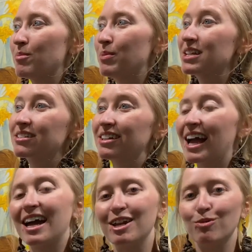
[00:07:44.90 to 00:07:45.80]
basically
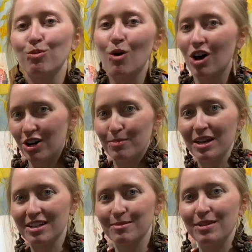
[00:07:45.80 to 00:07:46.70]
any
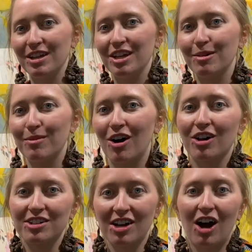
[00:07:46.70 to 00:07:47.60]
water-based medium
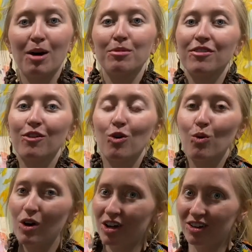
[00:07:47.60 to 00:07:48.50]
on top of
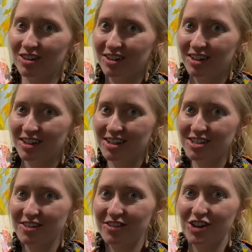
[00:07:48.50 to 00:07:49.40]
oil.
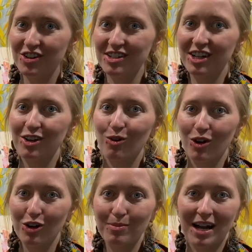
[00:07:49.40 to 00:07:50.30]
So if you're using an
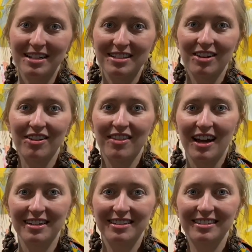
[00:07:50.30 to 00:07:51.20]
oil pastel,
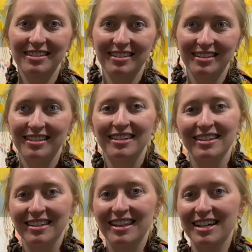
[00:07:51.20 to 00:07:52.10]
that's
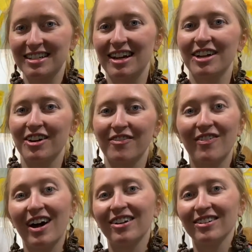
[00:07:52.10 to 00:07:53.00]
kind of your
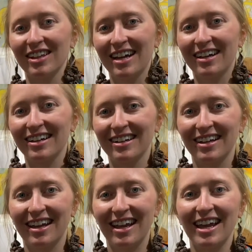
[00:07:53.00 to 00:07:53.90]
final layer.
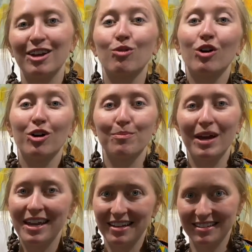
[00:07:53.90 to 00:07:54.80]
And oil
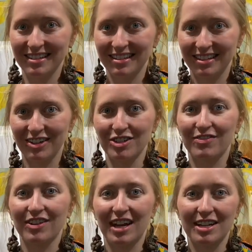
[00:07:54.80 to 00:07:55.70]
paint goes
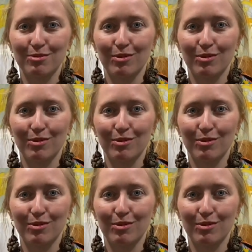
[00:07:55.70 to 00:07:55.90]
for that as